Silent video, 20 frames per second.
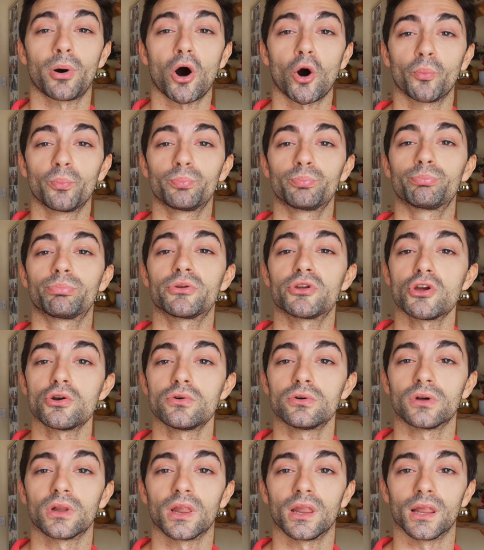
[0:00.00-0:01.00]

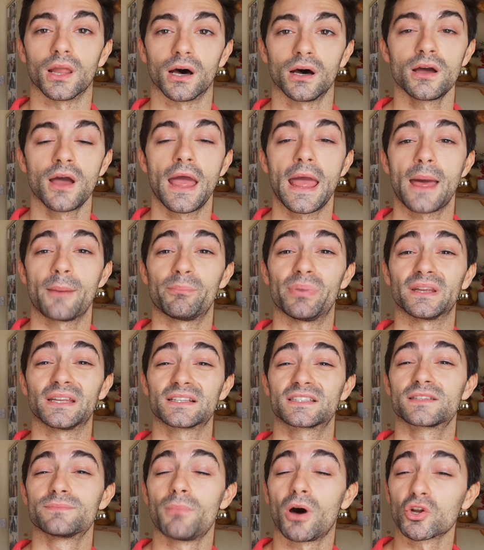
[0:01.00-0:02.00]
popular, but
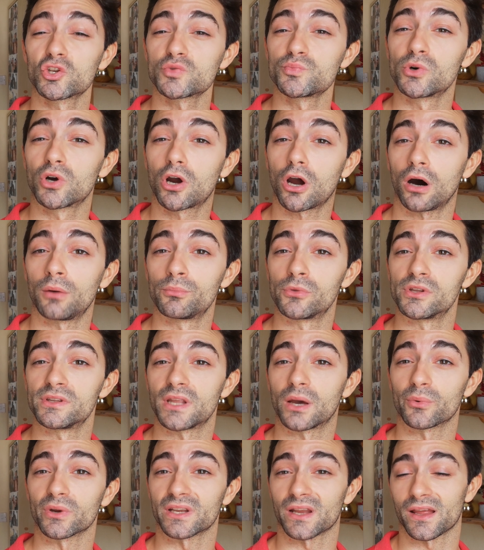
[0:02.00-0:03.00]
it's much more common
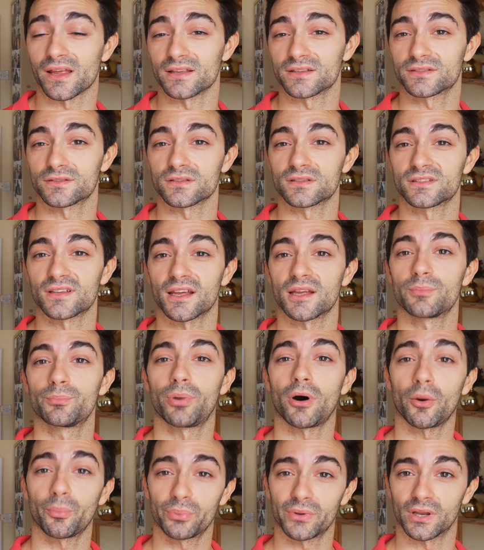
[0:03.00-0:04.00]
nowadays to say
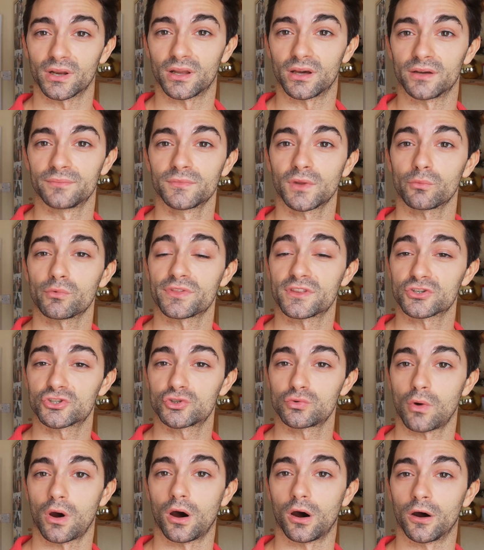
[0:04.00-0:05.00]
popular with a
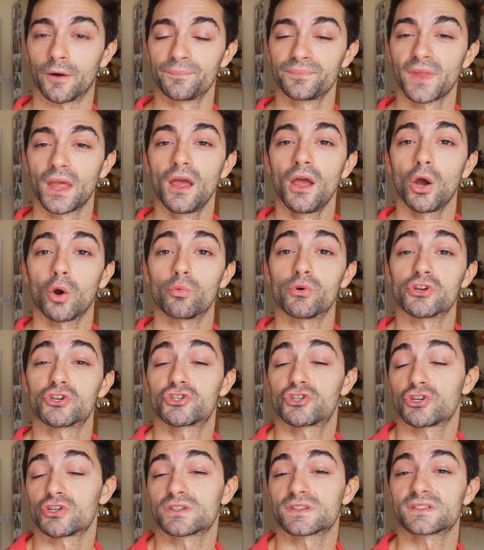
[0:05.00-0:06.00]
schwa. We
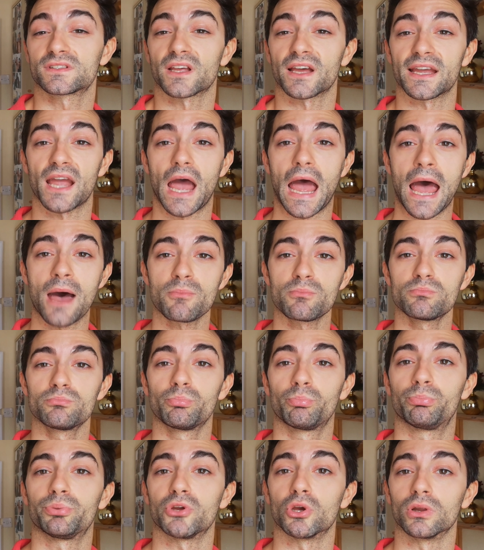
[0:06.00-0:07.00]
should say
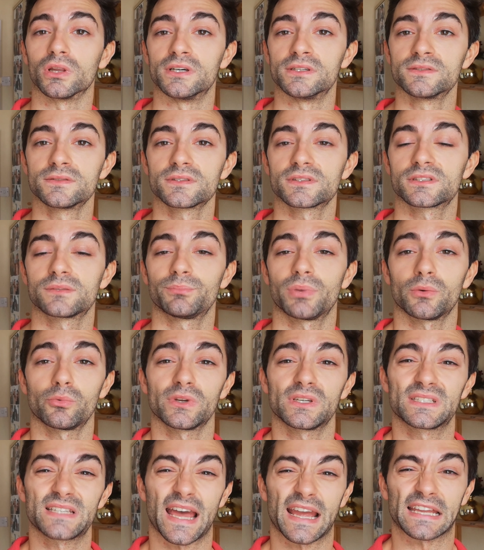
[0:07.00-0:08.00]
ambulance, but
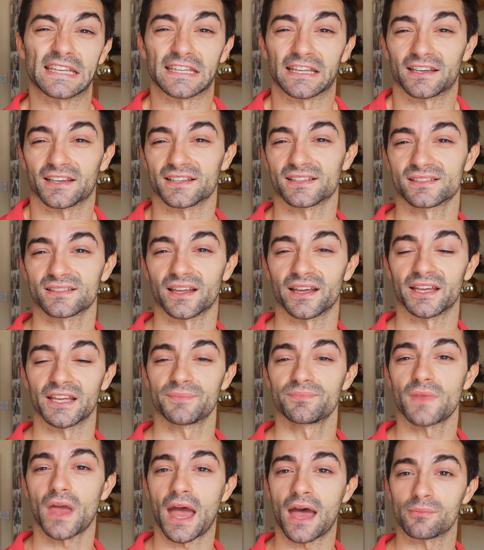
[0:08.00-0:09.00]
would technically
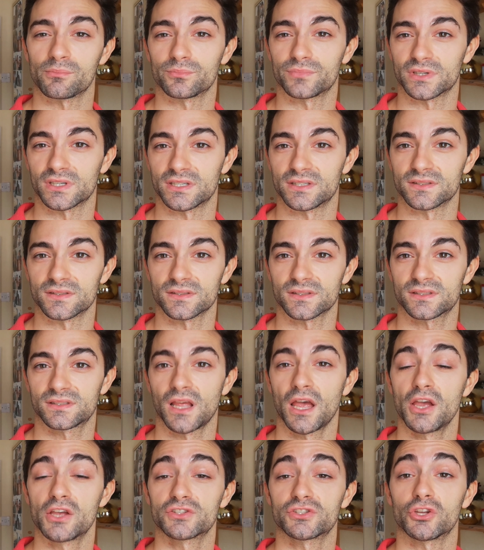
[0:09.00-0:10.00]
say
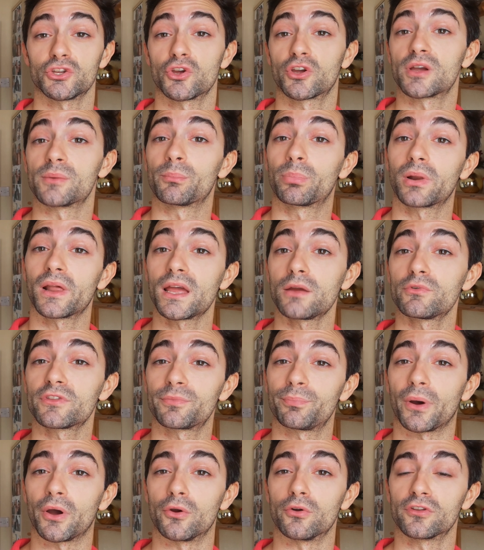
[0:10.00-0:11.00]
ambulance. So you can play
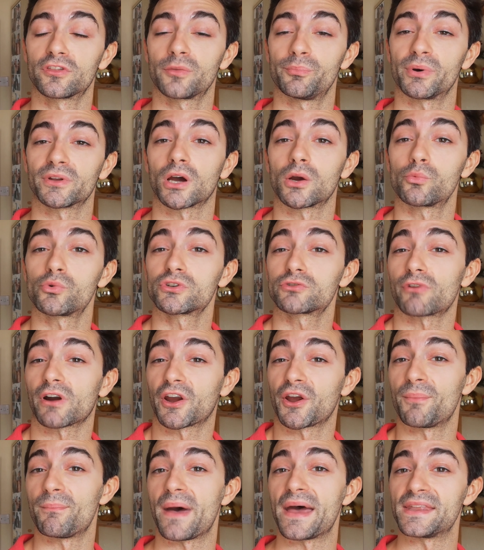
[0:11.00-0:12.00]
with both, but I would
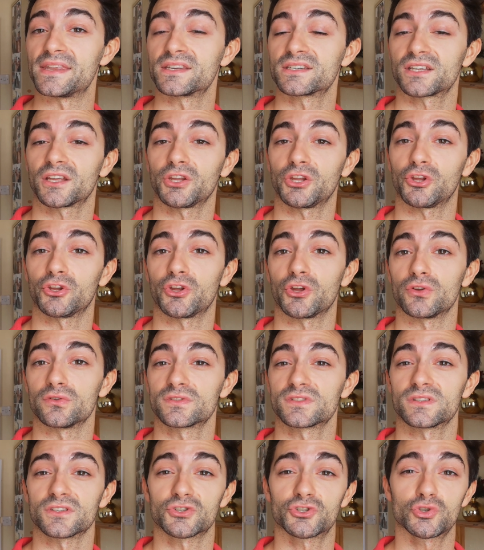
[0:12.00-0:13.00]
recommend you
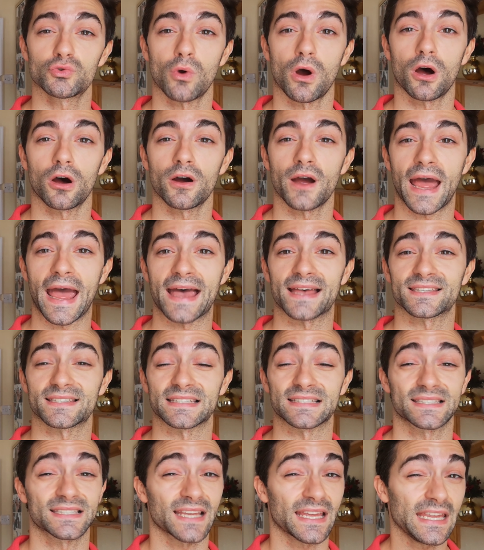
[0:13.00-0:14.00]
use the schwa as
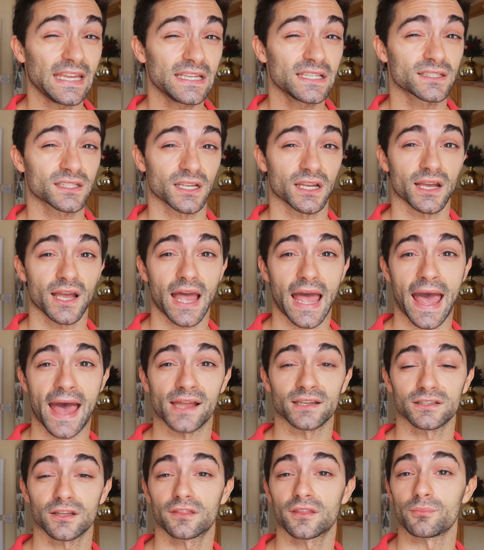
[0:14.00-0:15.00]
it's easier
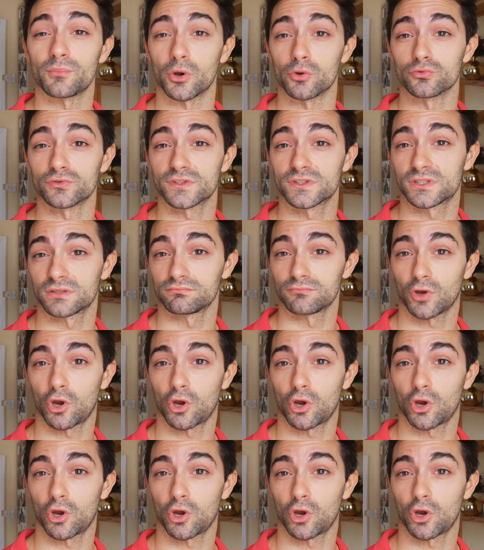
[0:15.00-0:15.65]
and the most